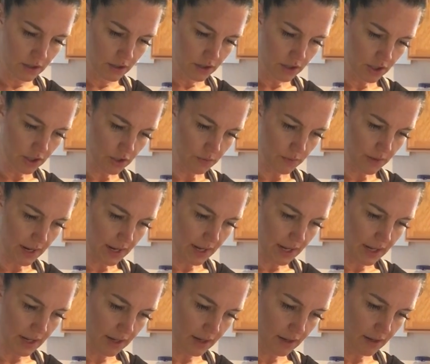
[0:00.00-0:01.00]
just
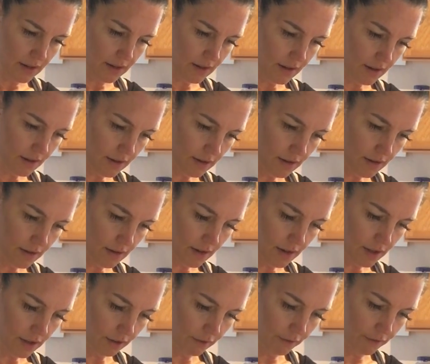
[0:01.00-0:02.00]
right
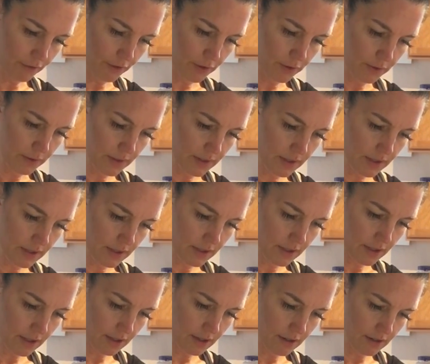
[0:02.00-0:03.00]
on the
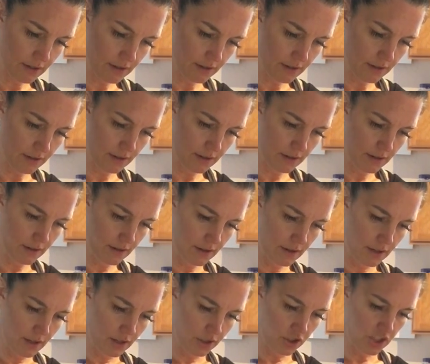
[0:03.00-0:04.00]
fruits.
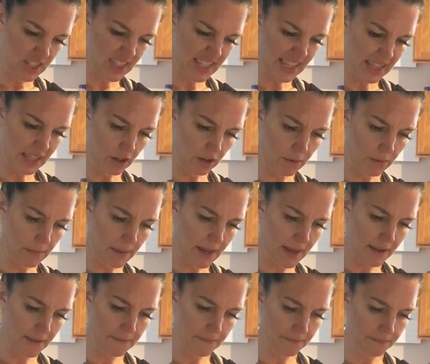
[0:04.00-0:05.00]
Just a little
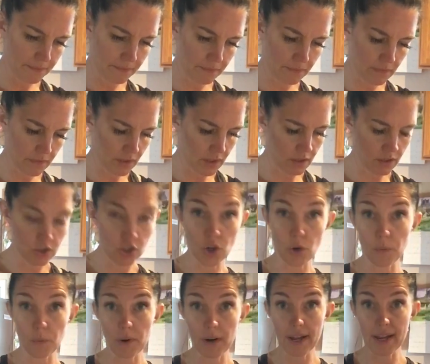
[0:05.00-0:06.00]
bit.
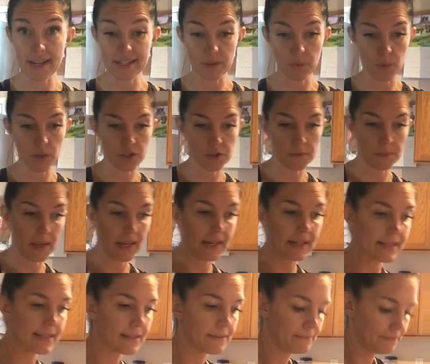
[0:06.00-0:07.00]
Don't worry, I did wash my
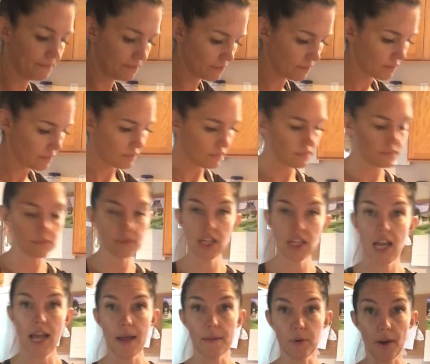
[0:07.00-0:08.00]
hands.
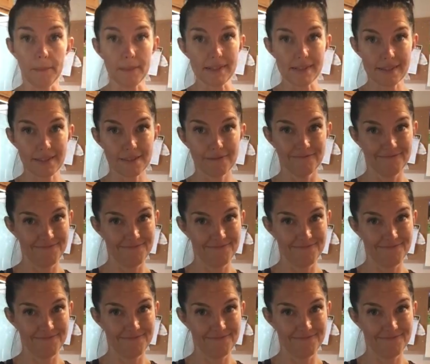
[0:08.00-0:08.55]
I promise.